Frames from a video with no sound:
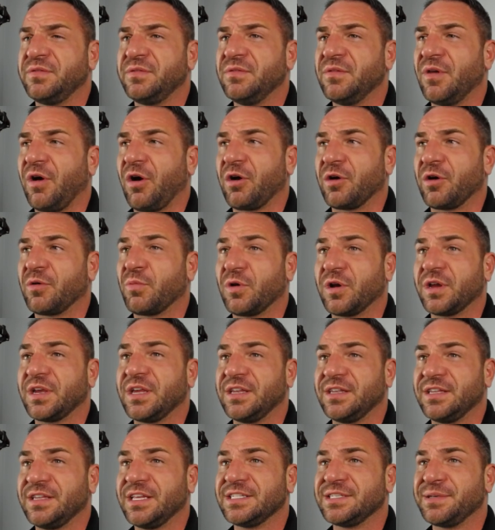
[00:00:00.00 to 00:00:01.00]
hard work
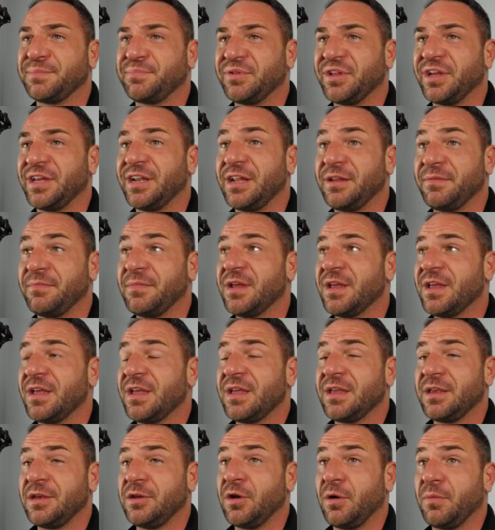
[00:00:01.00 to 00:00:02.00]
and discipline and,
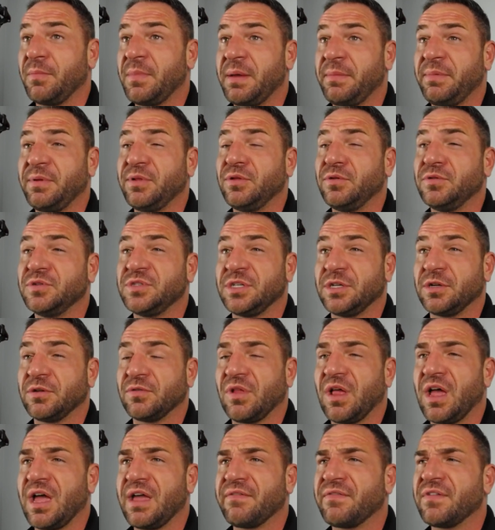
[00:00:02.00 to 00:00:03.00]
maybe losing your
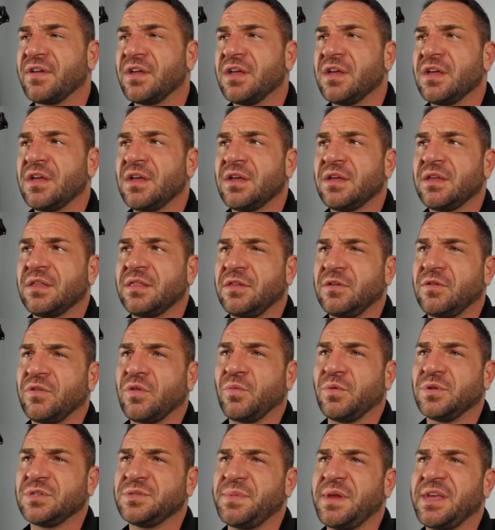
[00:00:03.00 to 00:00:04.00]
life. They're the
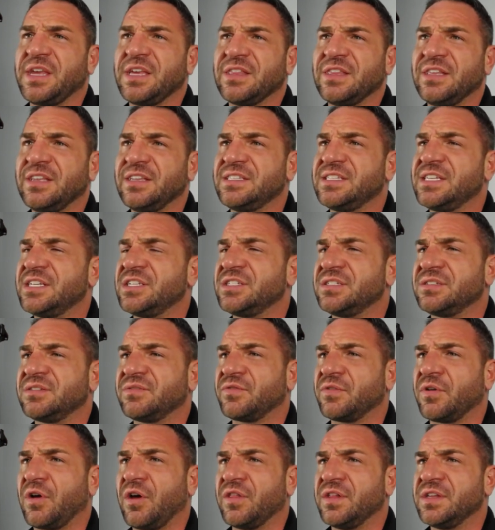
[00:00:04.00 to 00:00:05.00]
ones making the decisions
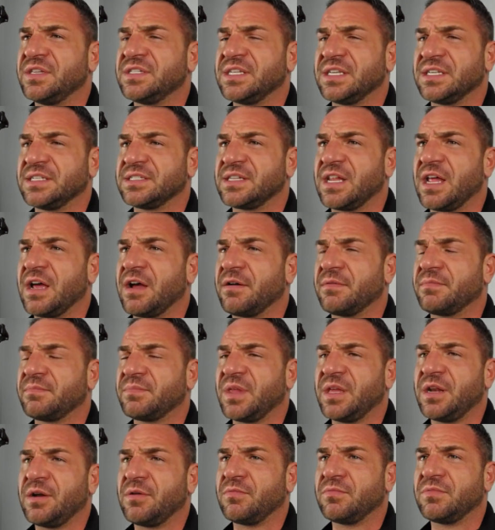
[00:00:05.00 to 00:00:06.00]
for all these things now.
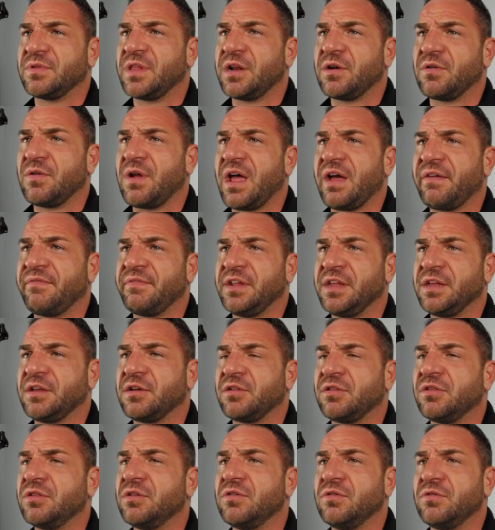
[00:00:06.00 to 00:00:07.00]
They don't have any
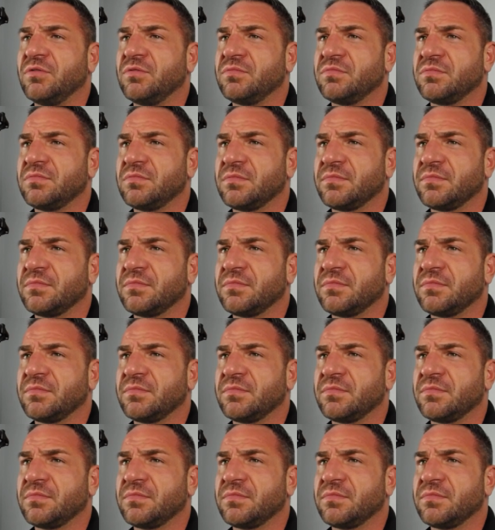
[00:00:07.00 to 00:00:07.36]
clue.